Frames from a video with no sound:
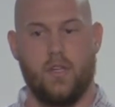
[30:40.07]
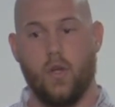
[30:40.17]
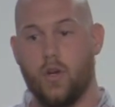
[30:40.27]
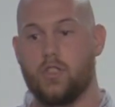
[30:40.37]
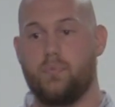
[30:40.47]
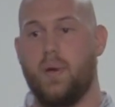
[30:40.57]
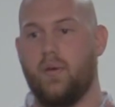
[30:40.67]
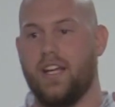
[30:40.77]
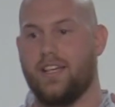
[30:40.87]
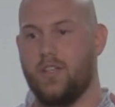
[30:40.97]
Your
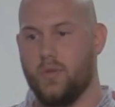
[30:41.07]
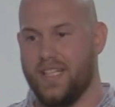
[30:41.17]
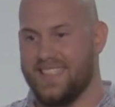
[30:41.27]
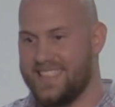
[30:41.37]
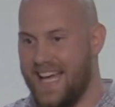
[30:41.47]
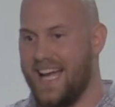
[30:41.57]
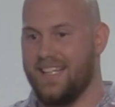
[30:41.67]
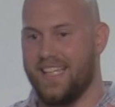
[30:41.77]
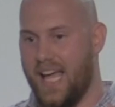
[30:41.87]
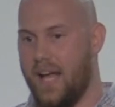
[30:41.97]
spirit can do
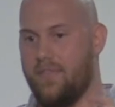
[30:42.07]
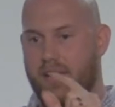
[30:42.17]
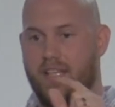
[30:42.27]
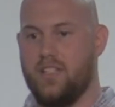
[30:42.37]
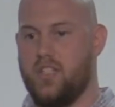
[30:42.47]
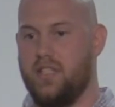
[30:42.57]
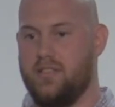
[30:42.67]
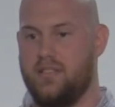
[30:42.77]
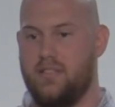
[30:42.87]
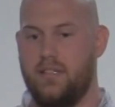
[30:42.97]
exactly everything
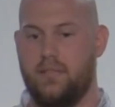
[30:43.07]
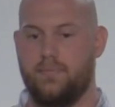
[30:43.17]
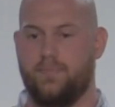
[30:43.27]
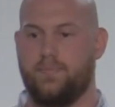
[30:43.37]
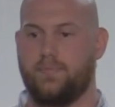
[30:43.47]
Jesus did.